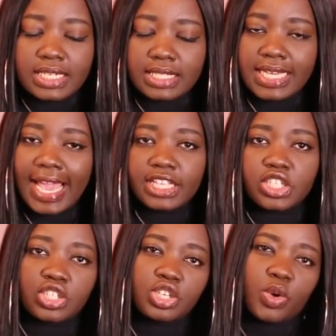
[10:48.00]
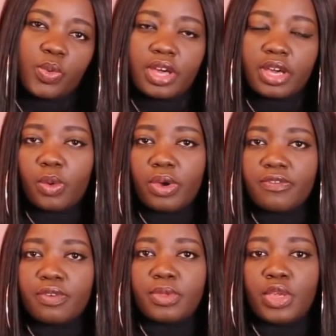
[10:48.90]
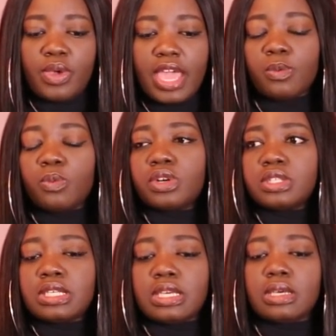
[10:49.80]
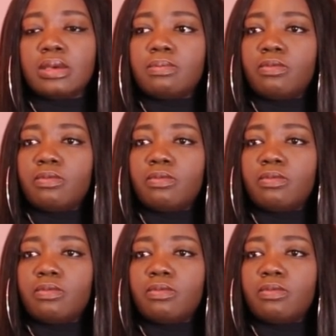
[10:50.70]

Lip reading: detach your work away from you and want to